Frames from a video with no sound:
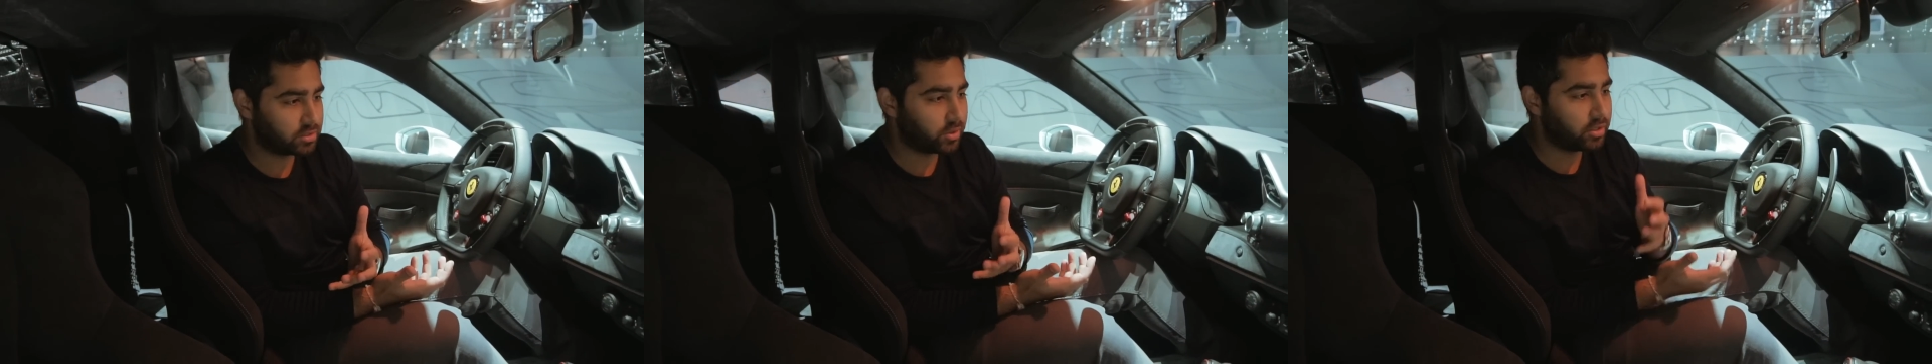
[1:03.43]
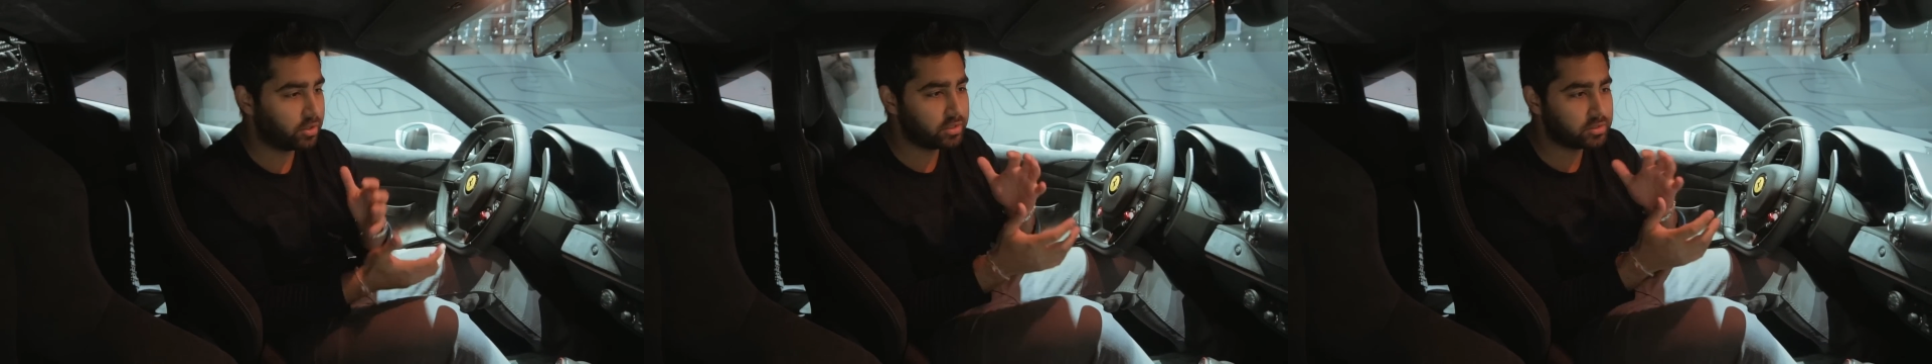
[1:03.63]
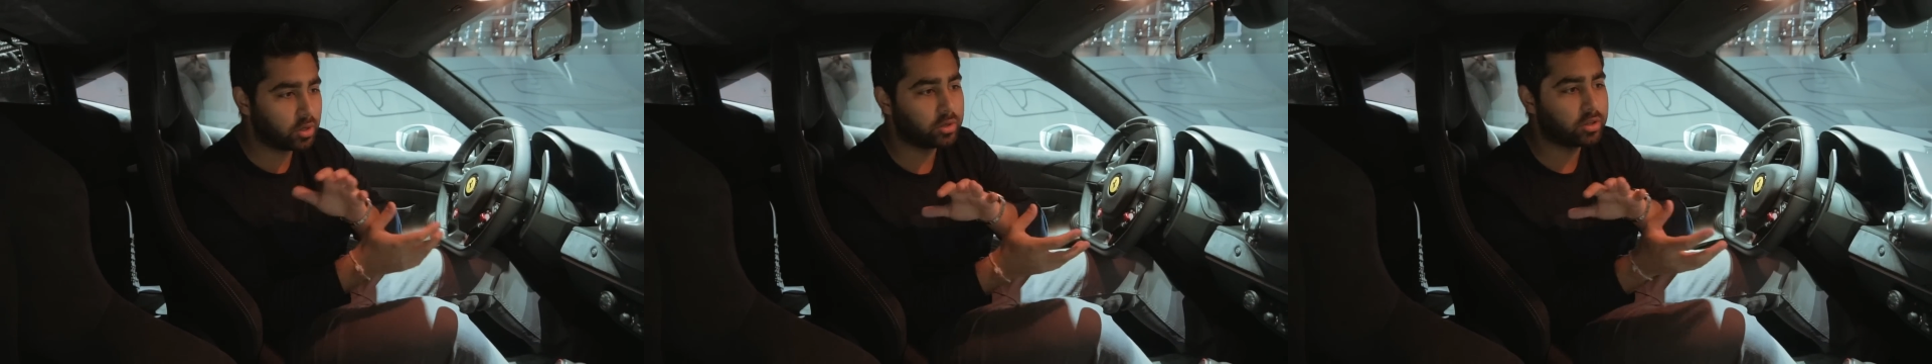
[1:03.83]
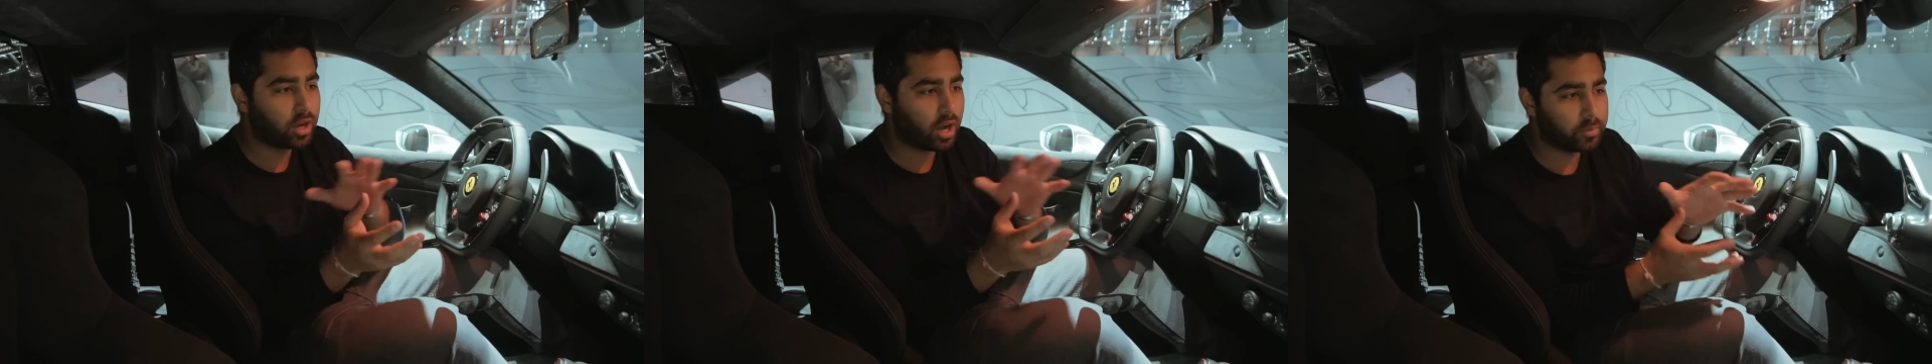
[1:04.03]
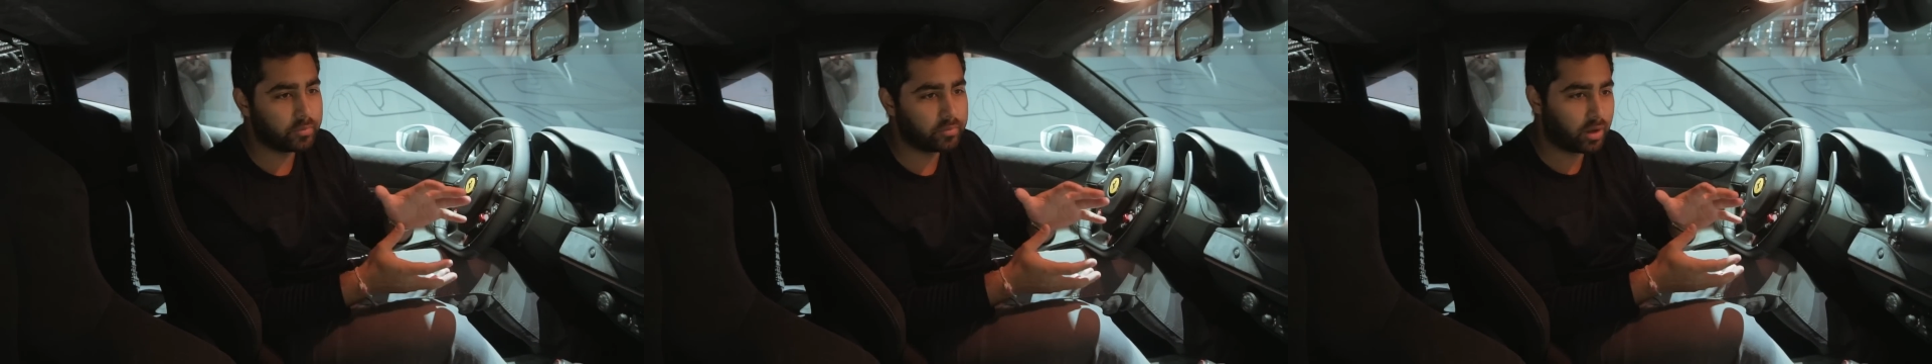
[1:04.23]
So I know there's a lot of
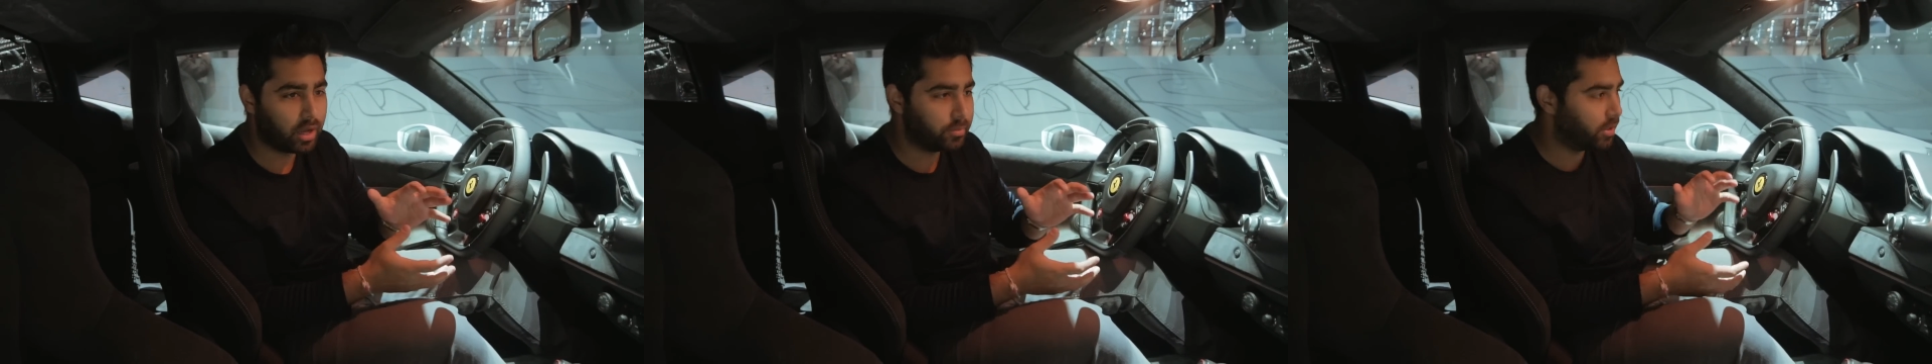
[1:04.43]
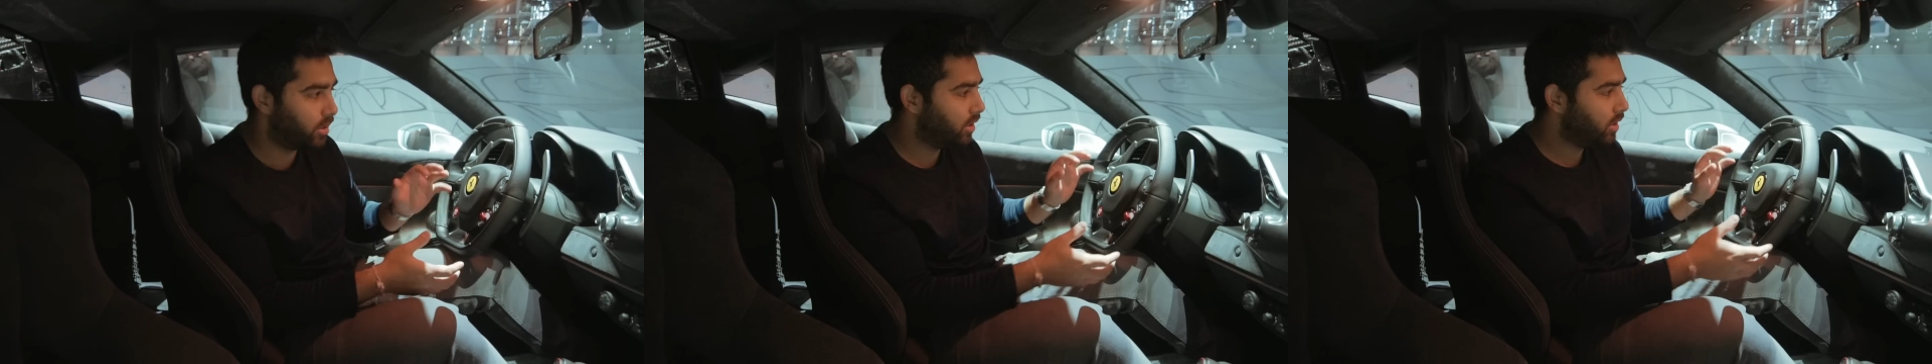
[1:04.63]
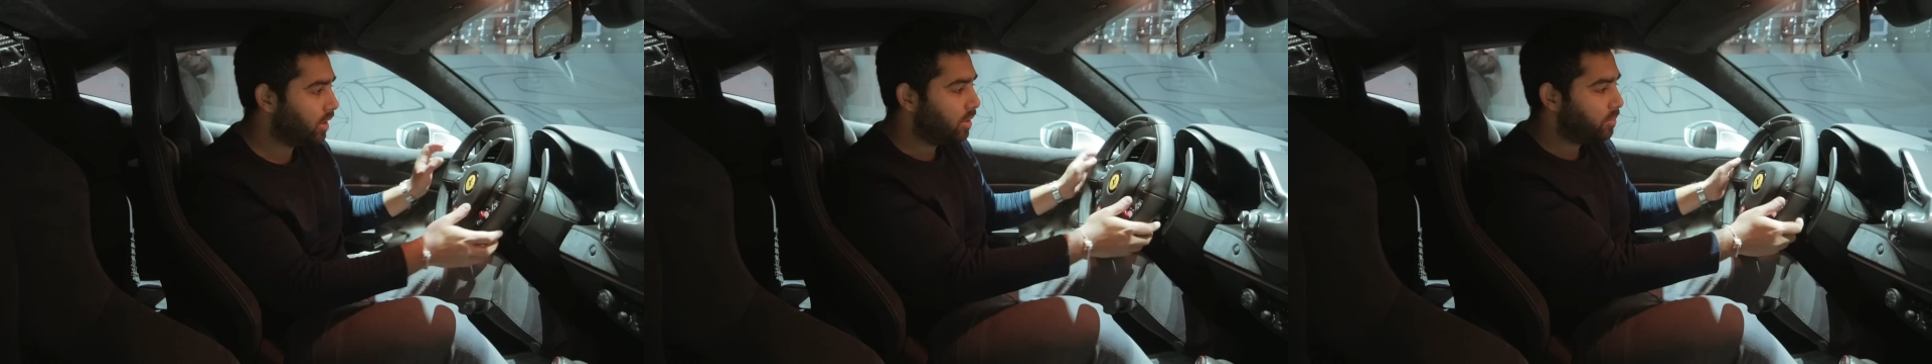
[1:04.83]
carbon fiber,